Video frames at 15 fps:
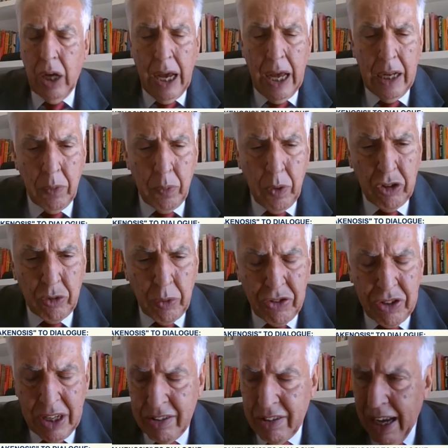which was
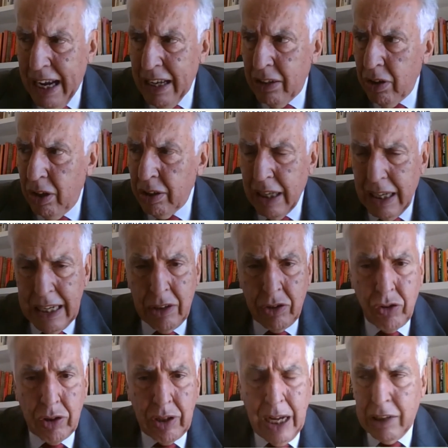entitled
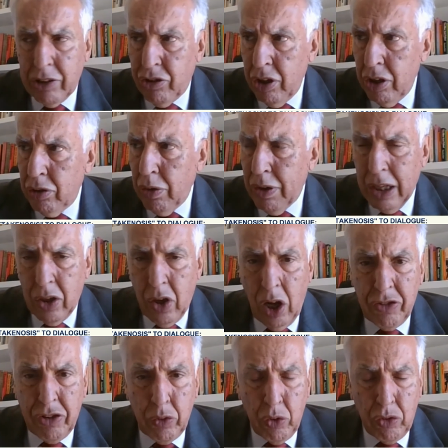Introduction to the
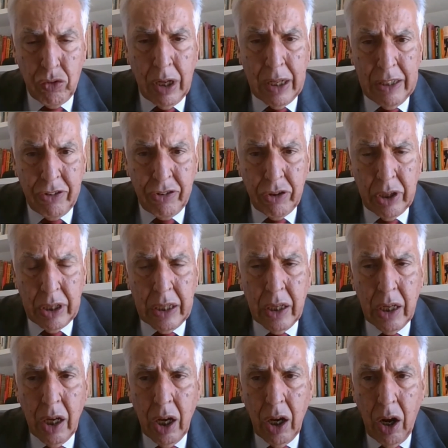Constitutional History
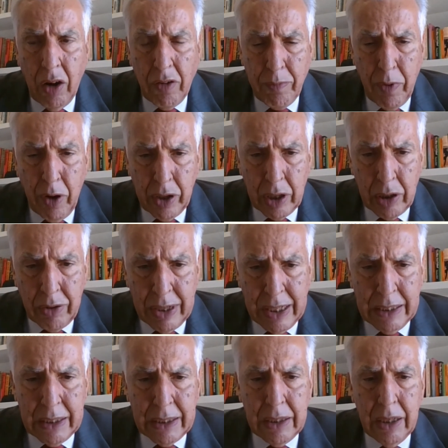of Modern
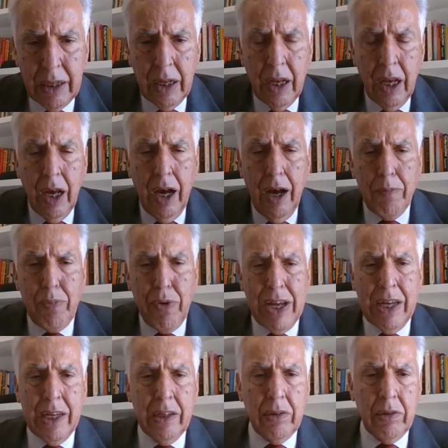Greece, a
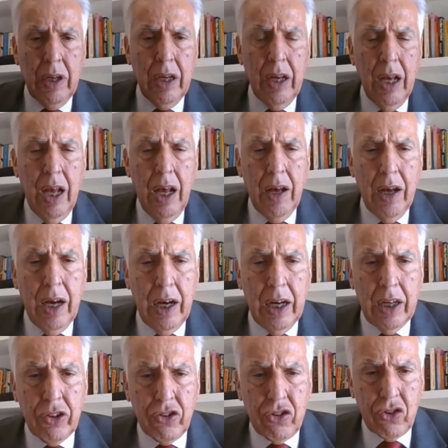brilliant
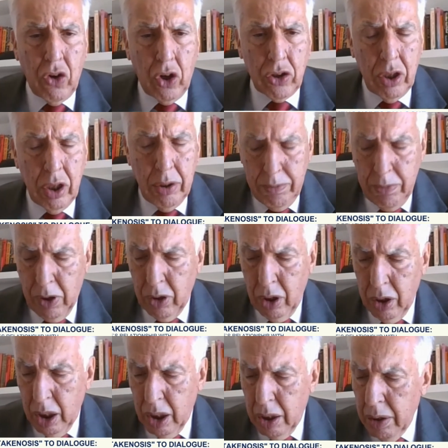short
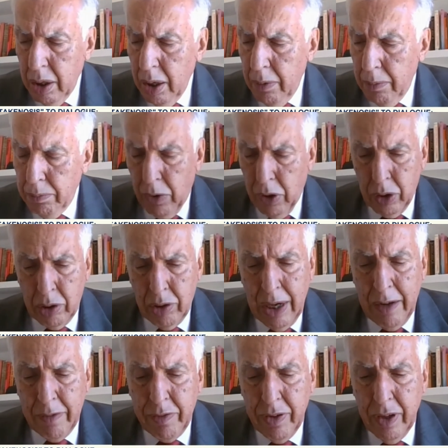
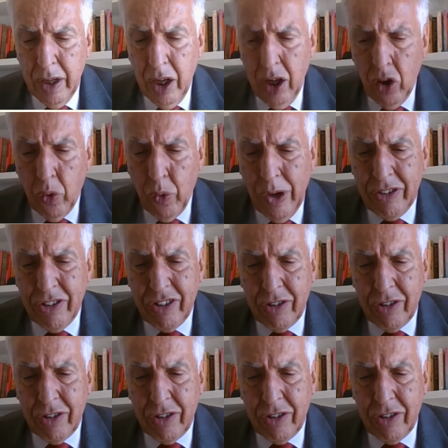monograph which